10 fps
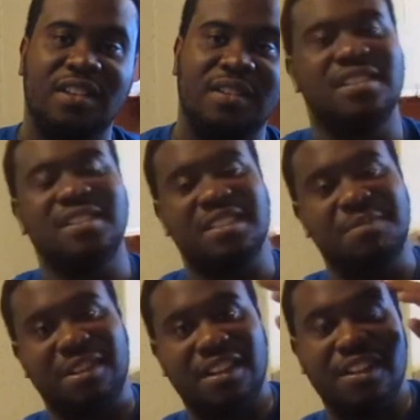This has
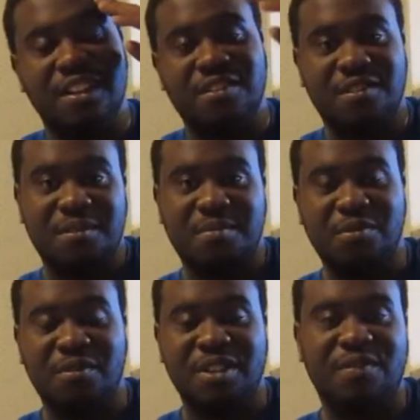been another Blue
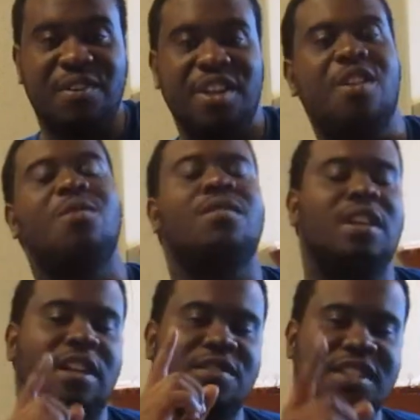Ranger video,
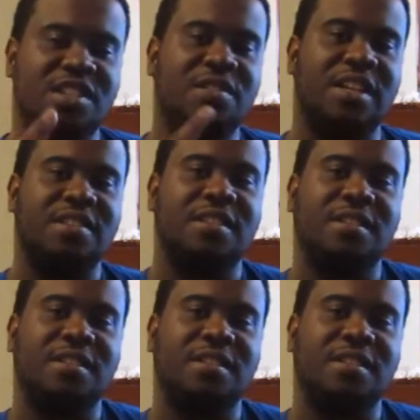and I'll see you next time.